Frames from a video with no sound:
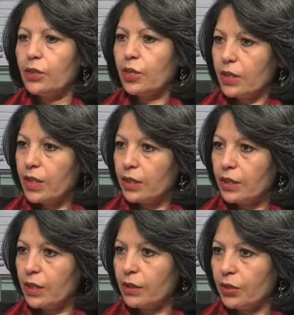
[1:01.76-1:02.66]

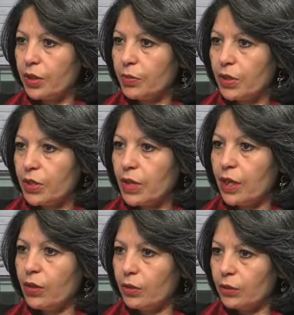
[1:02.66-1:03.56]
translators and interpreters
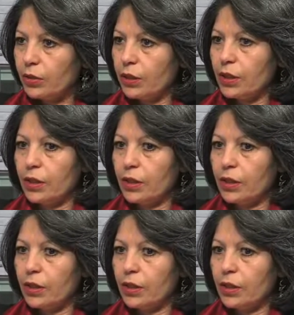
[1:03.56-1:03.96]
cannot